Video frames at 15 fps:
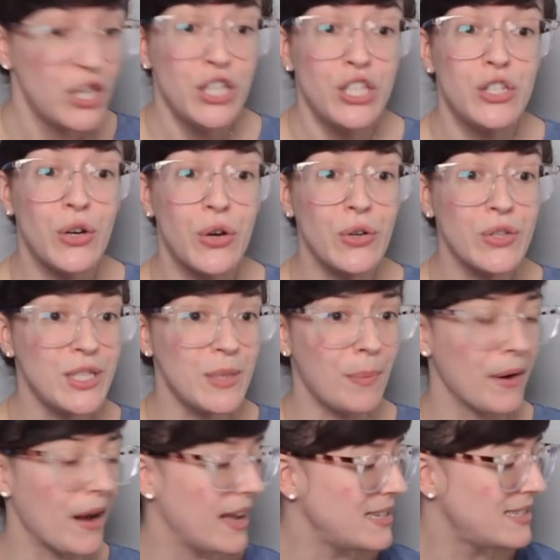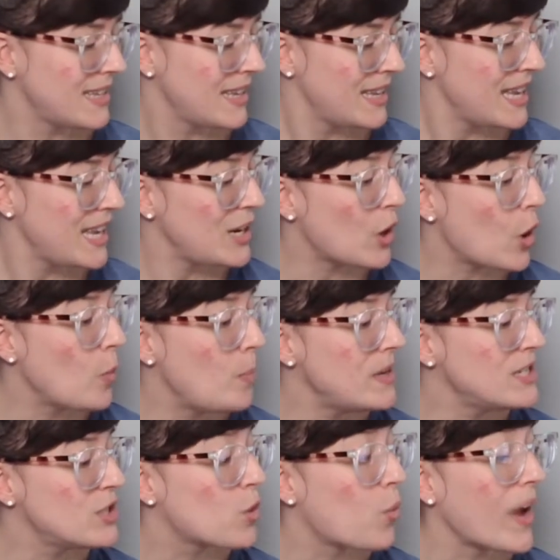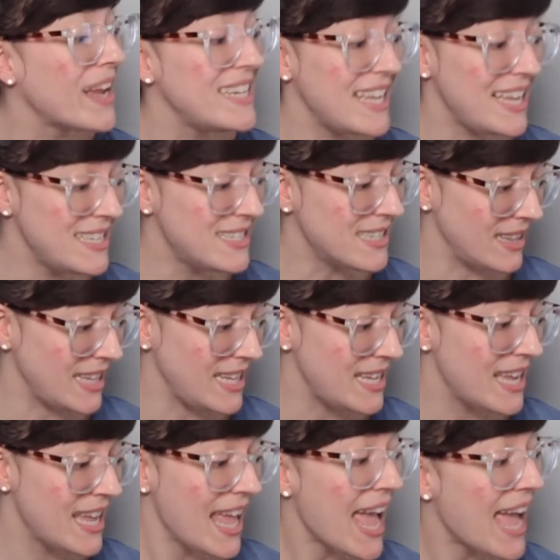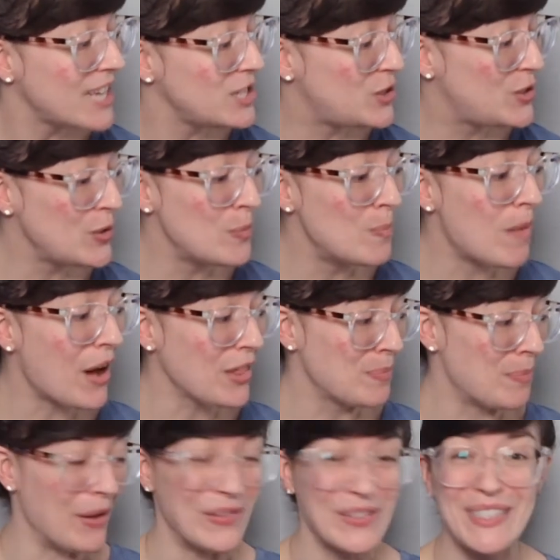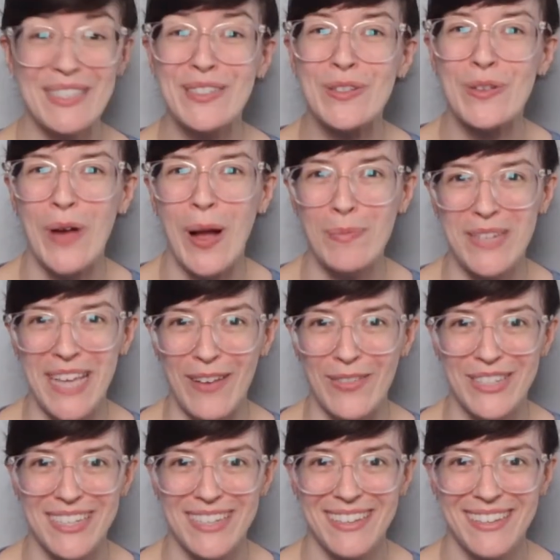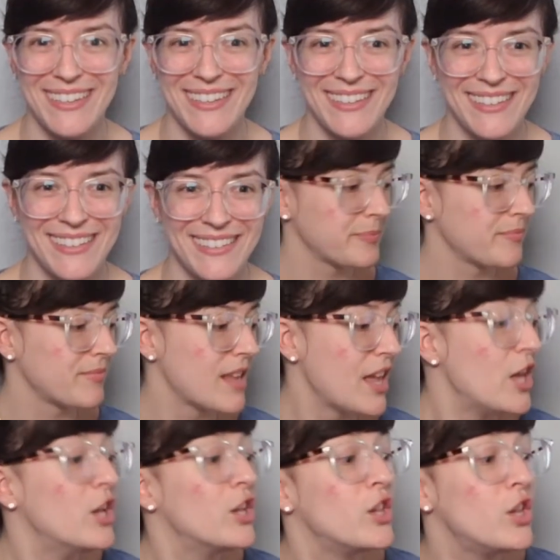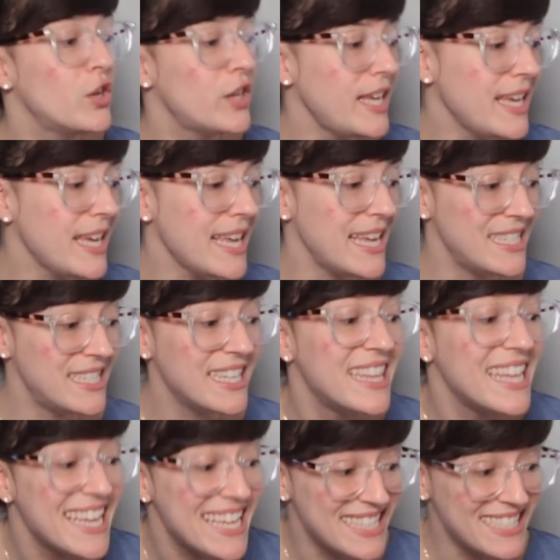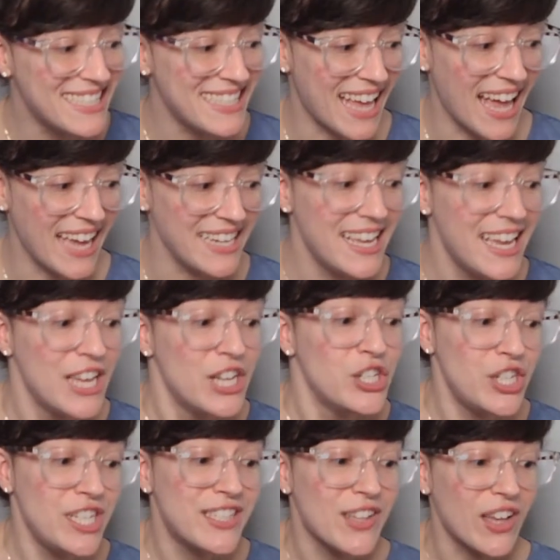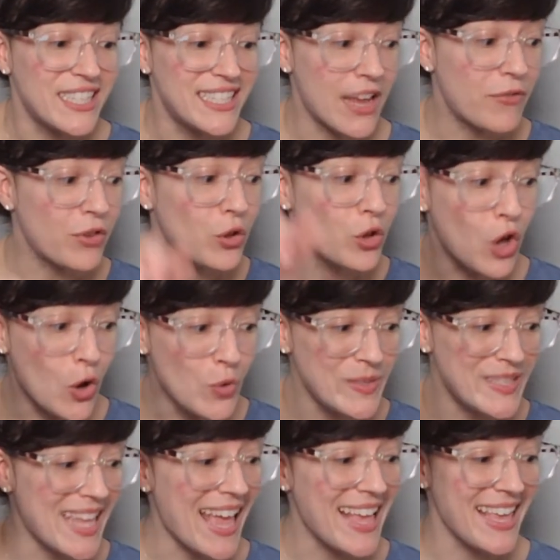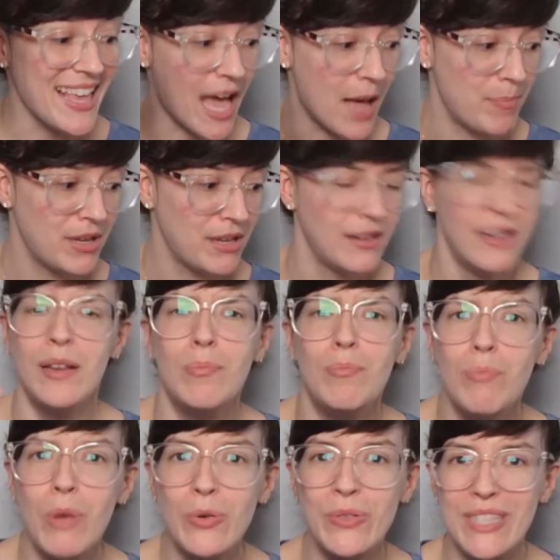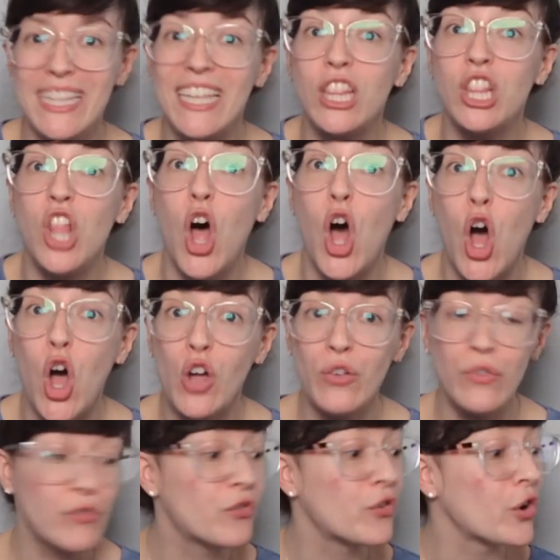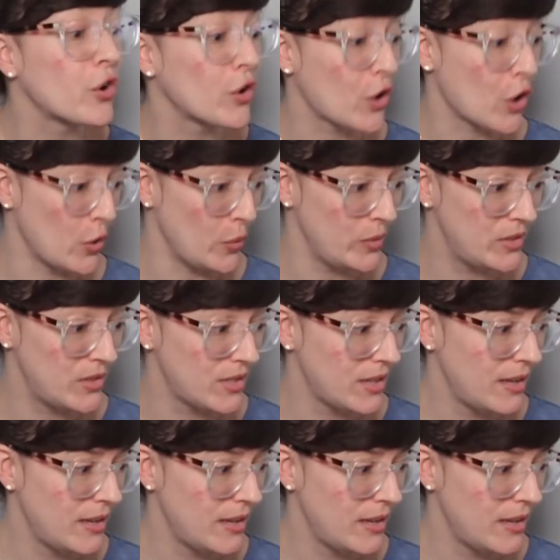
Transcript: To her surprise, it opened quite easily, and two mothballs dropped out. Looking into the inside, she saw several coats hanging up, mostly long fur coats.